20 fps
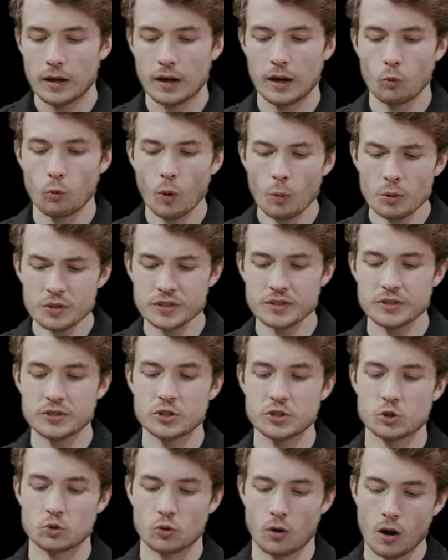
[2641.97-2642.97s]
uh, what was the
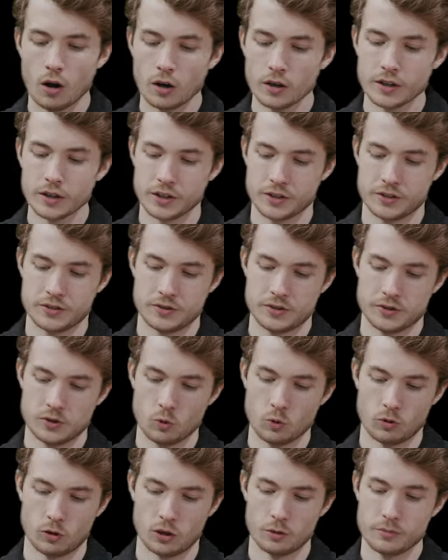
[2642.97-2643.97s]
strongest
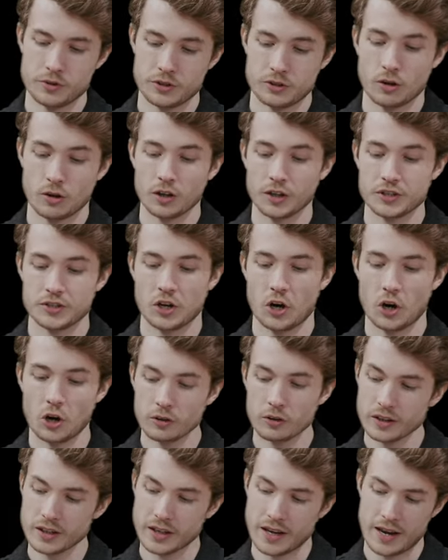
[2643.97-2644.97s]
storm, the strongest
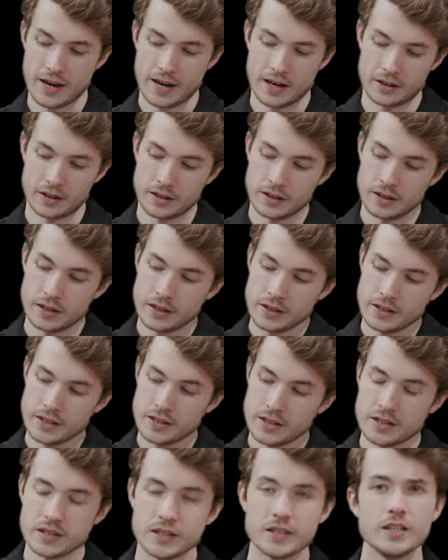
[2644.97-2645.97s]
hurricane
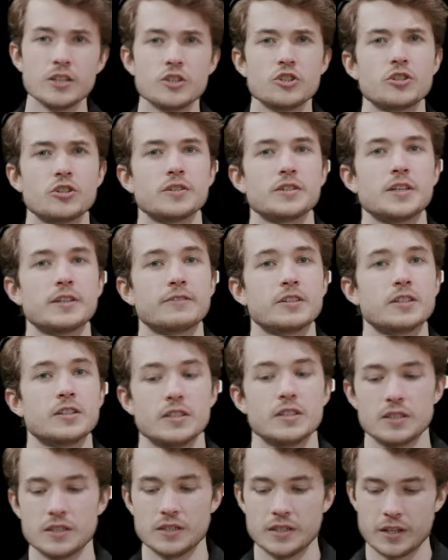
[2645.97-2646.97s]
in each
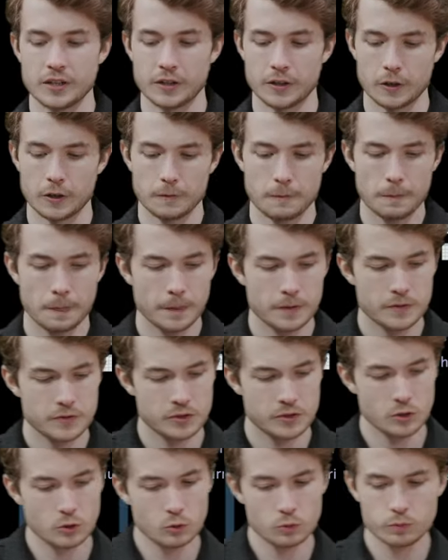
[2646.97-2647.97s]
given year?
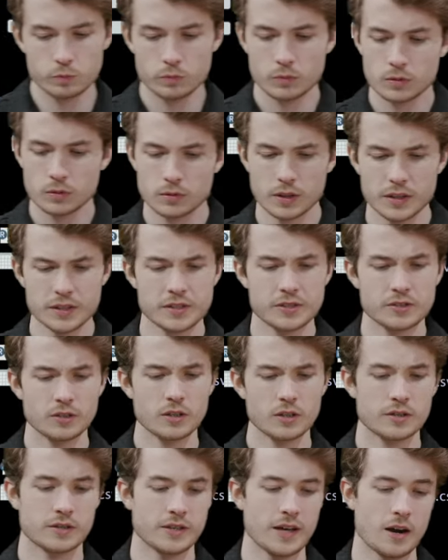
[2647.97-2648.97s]
So let's
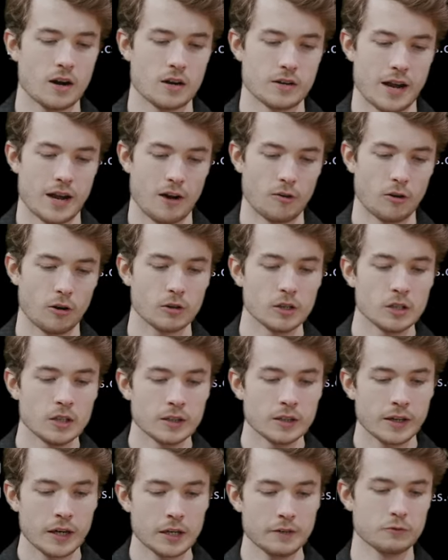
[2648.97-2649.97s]
start there now. I'll
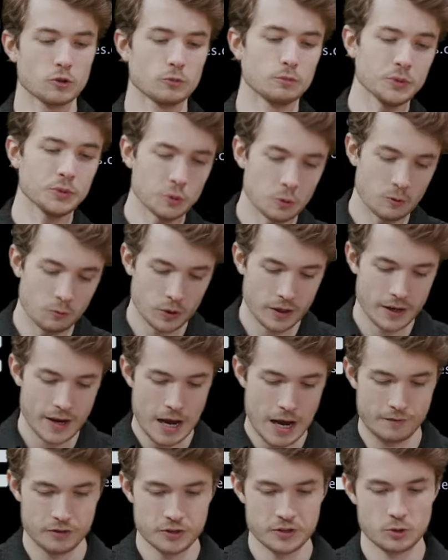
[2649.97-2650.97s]
kind of remove what I
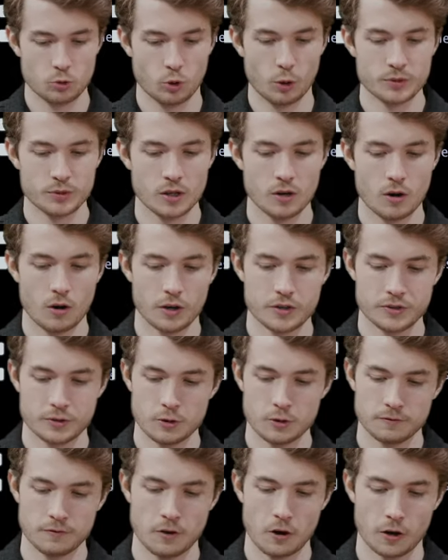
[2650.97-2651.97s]
have in storms.r
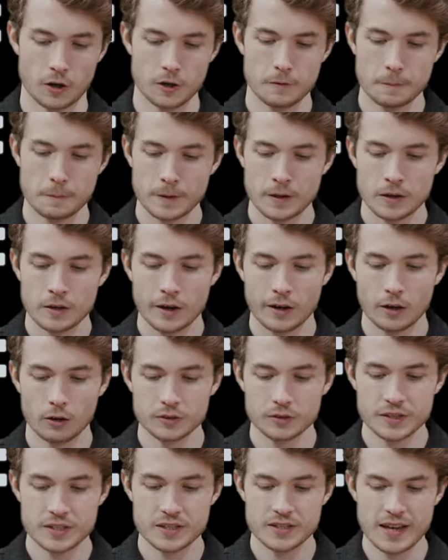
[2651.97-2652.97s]
so far, and
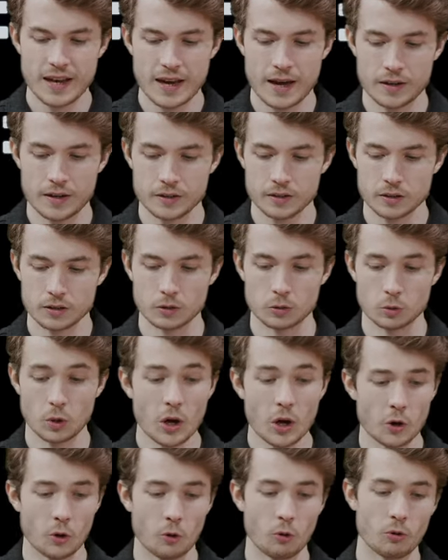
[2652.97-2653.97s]
I'll instead
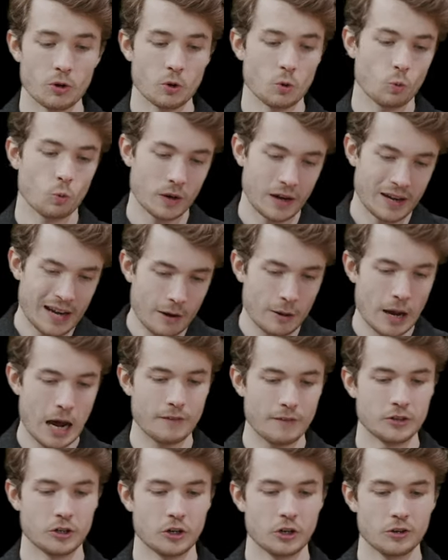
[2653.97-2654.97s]
load what I now
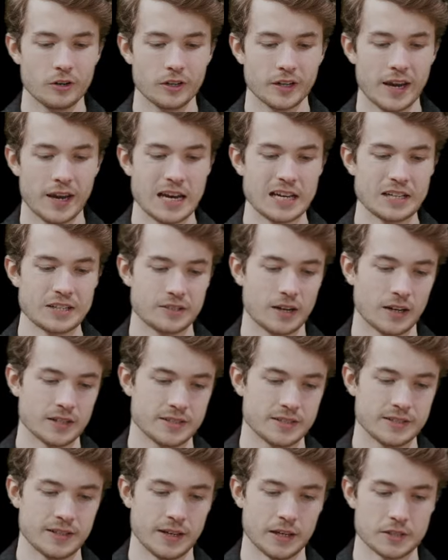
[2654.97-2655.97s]
have in
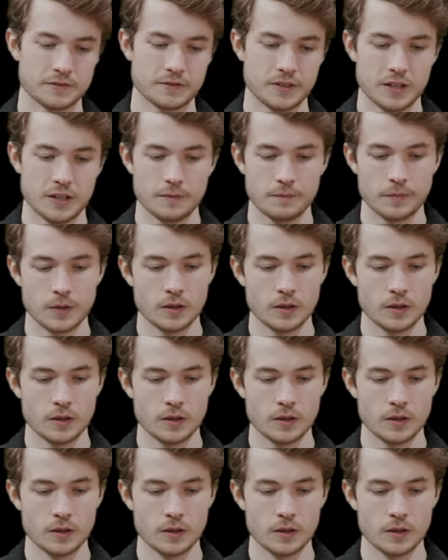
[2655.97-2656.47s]
hurricanes.csv.